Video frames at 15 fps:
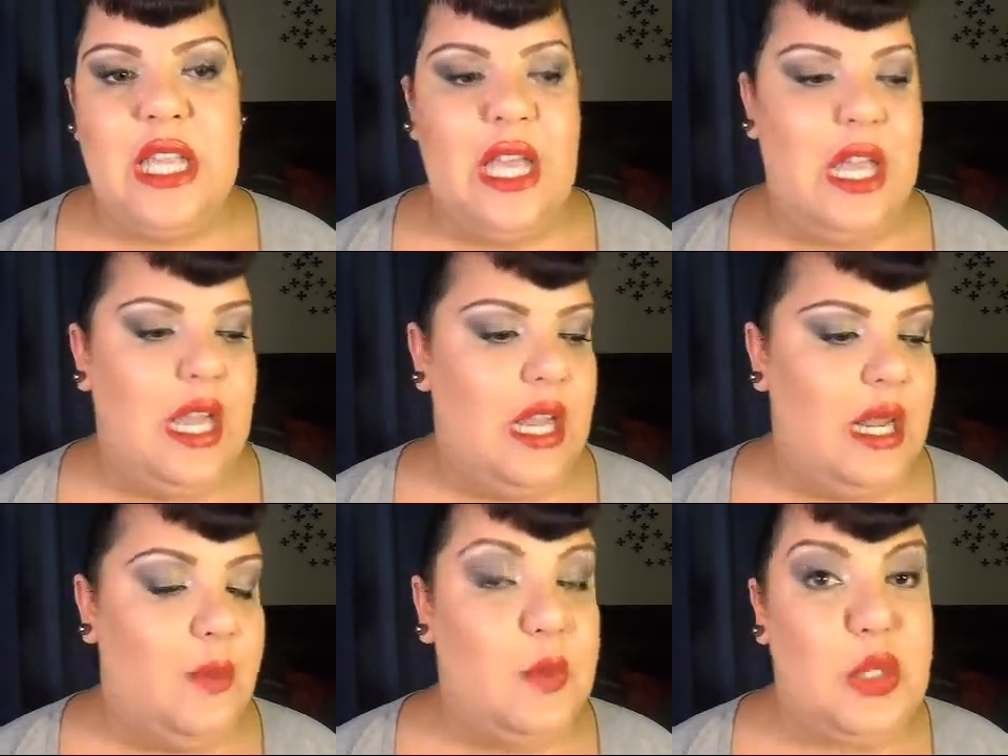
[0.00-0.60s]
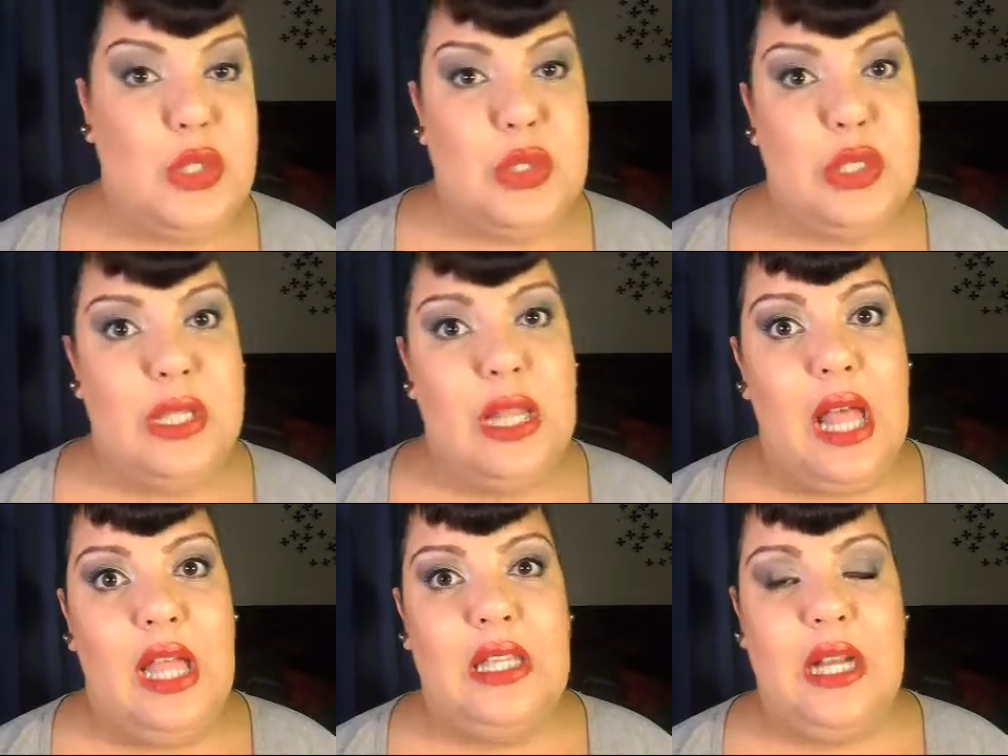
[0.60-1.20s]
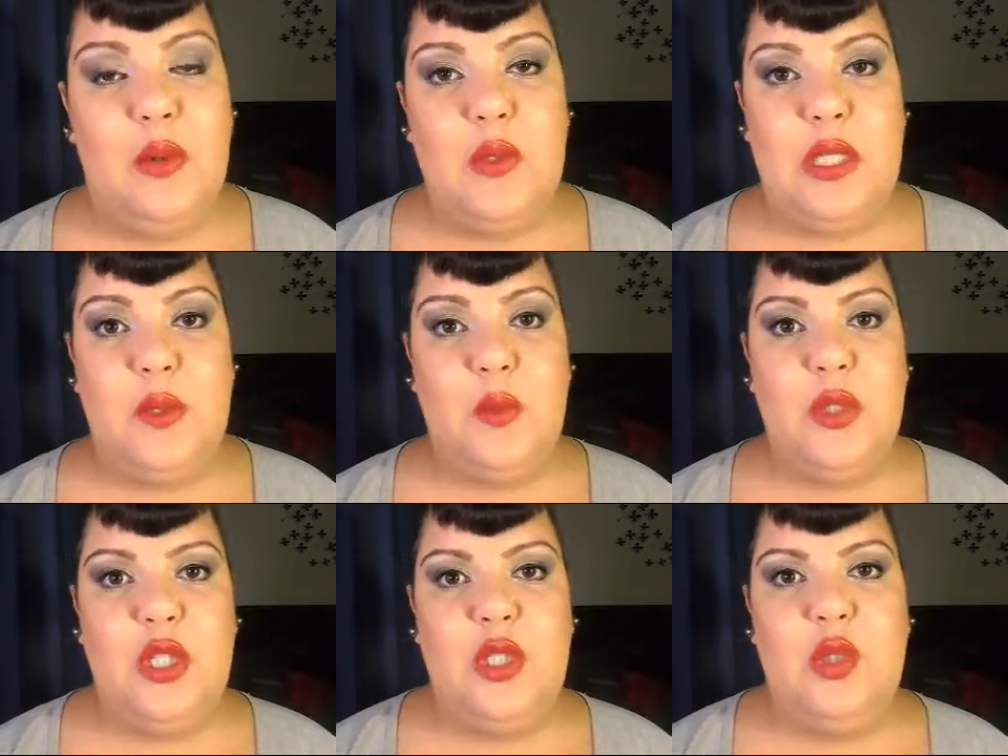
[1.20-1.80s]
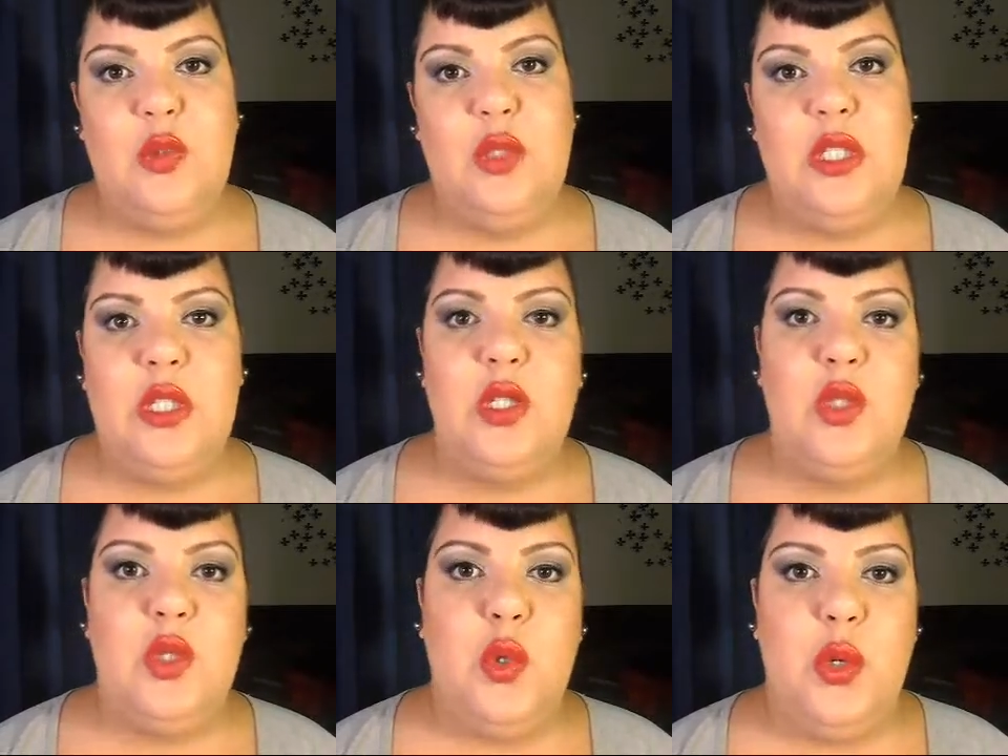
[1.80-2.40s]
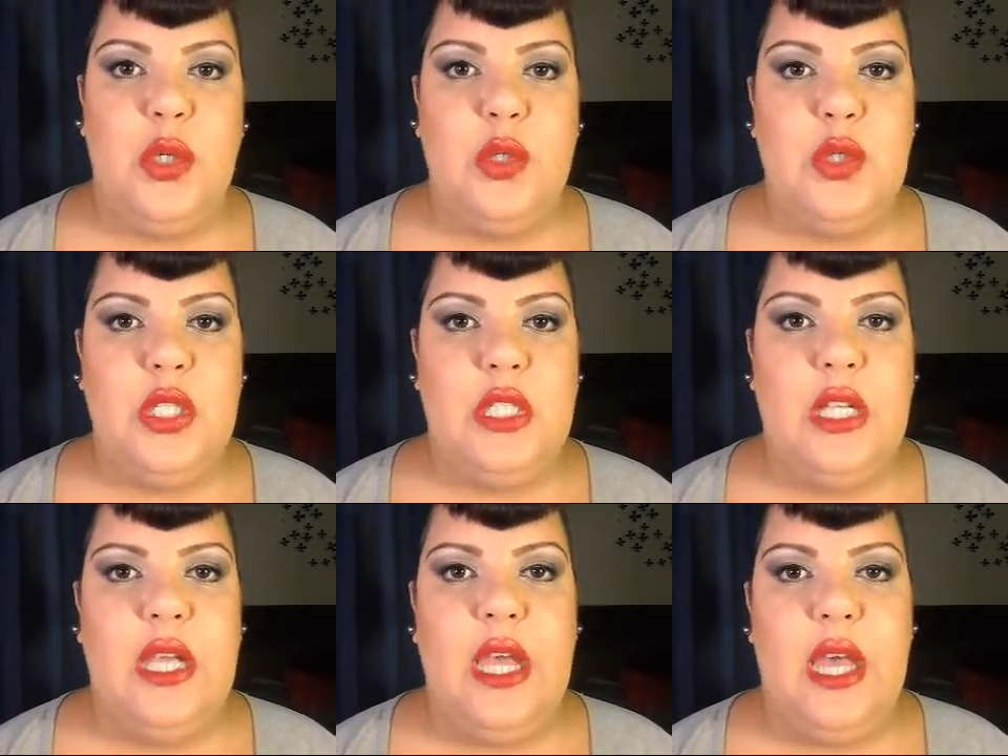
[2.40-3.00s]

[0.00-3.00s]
And I'm just glad that I was able to do this tutorial today.